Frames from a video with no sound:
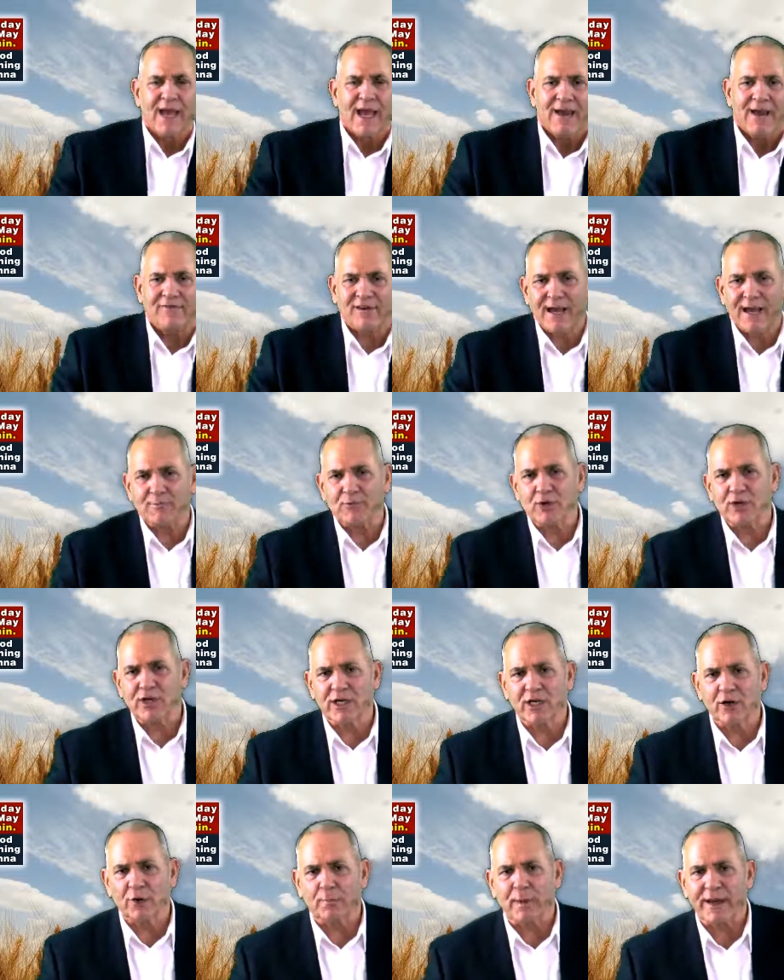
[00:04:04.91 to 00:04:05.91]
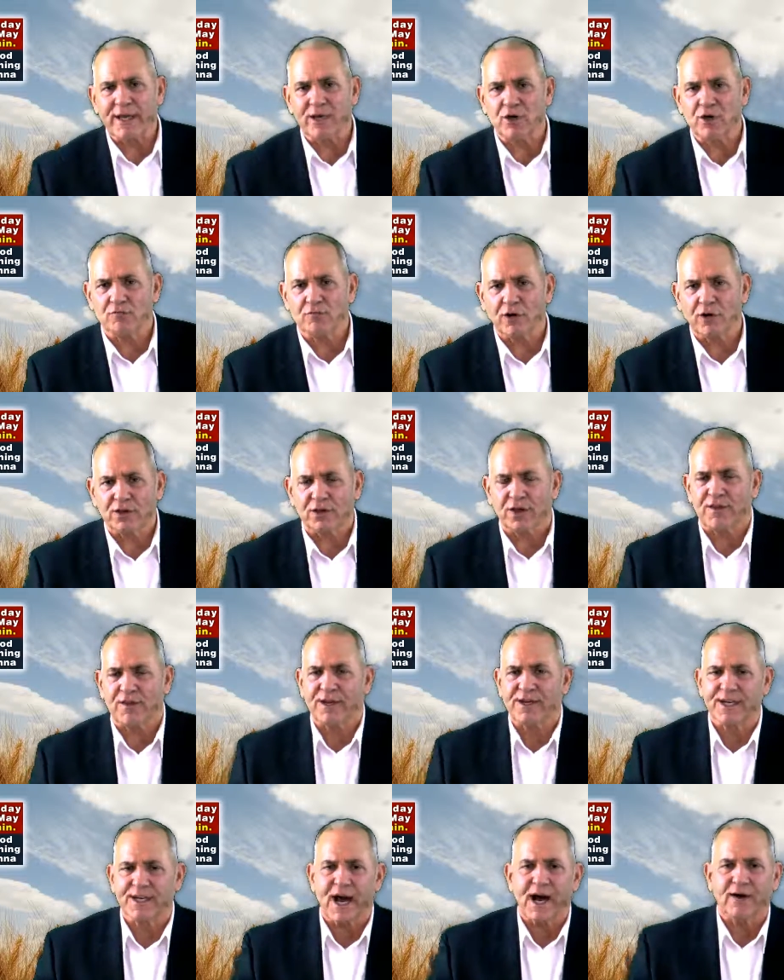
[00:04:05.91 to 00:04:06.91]
Every time you get a little pain, you run to the
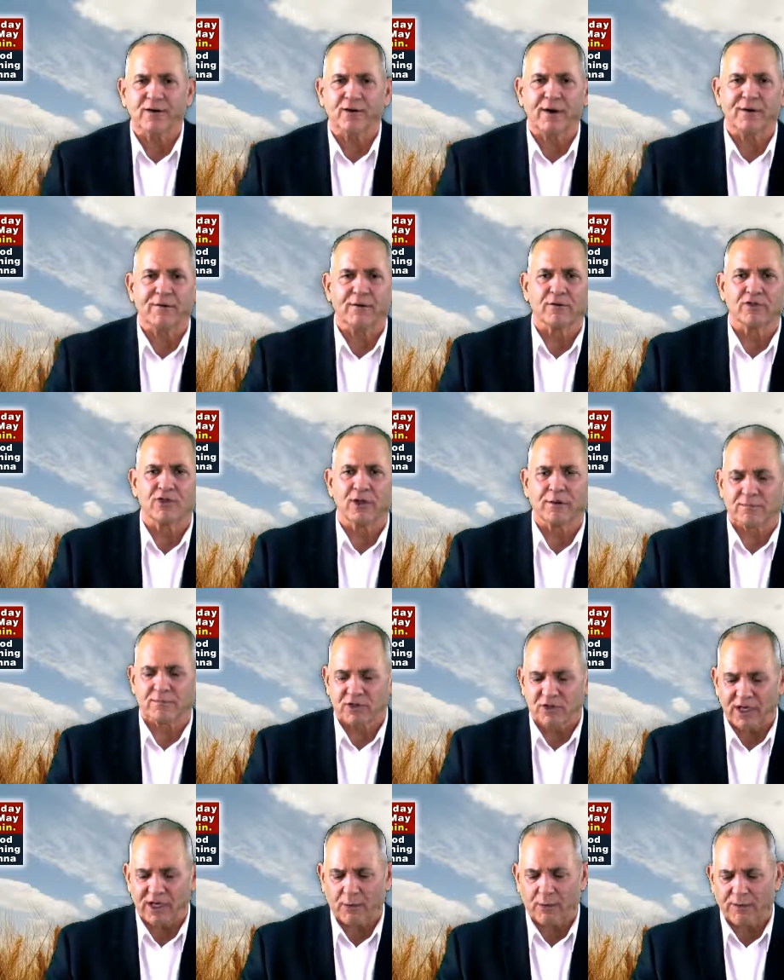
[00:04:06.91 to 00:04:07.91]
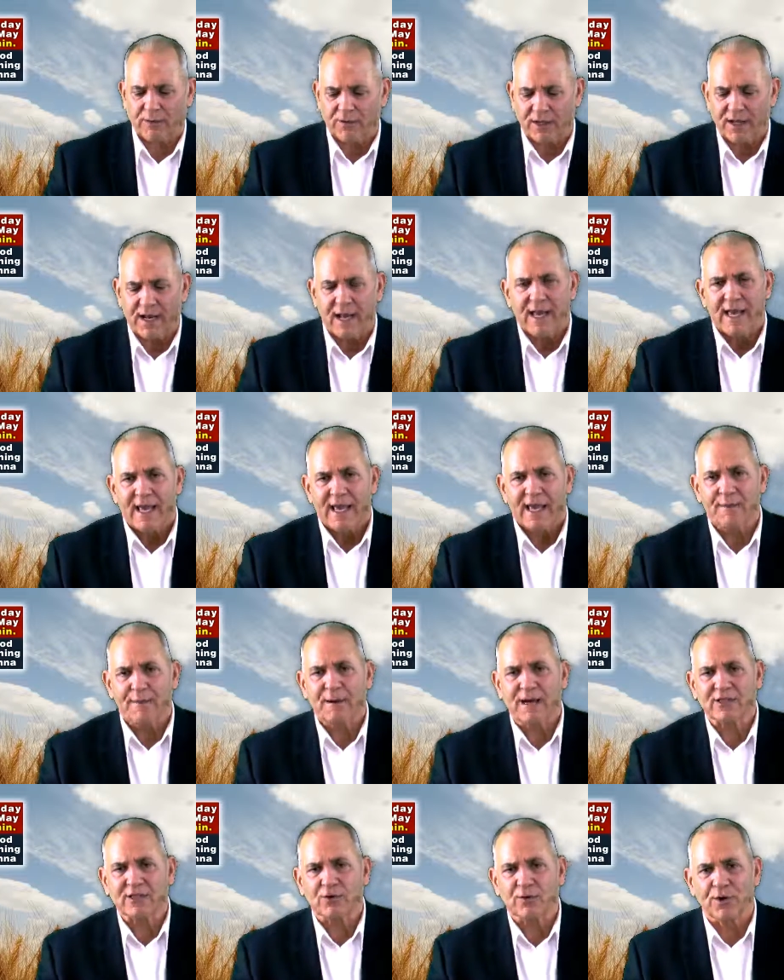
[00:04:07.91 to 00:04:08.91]
doctor, a little something sick with you.
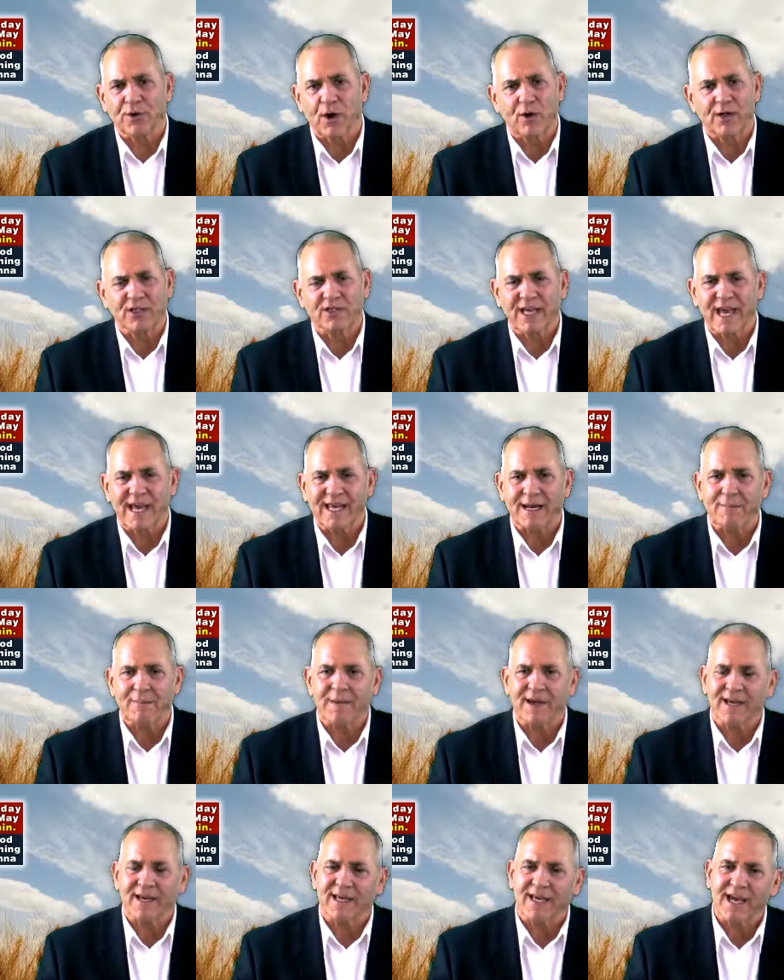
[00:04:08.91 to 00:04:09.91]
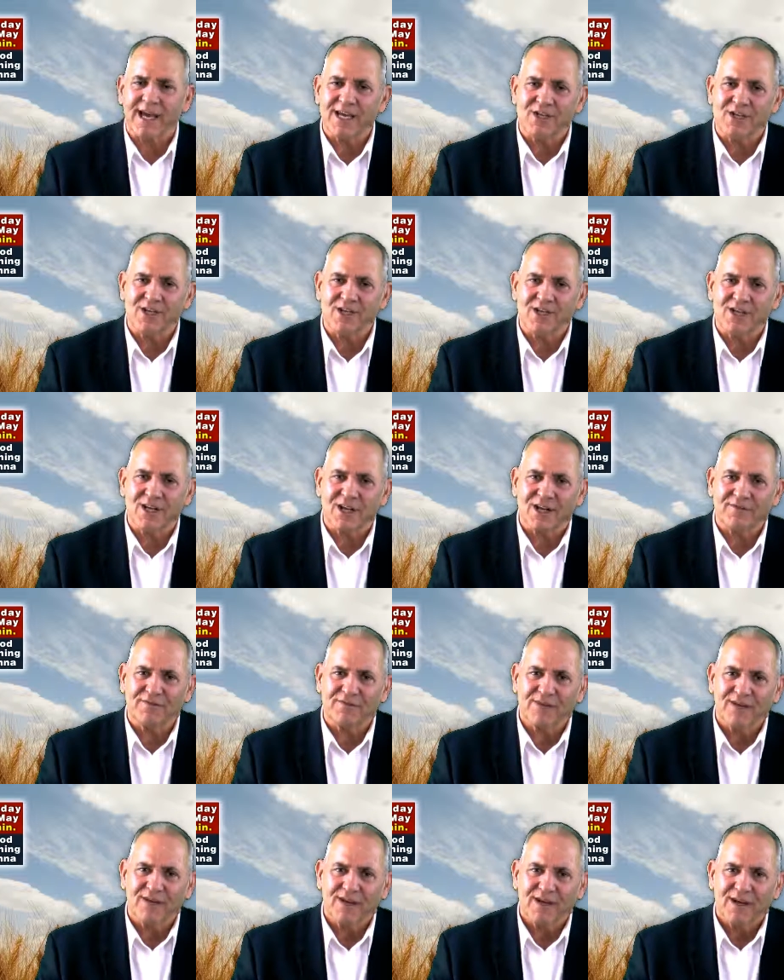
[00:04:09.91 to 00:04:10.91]
Everybody's on all this kind of medication and stuff.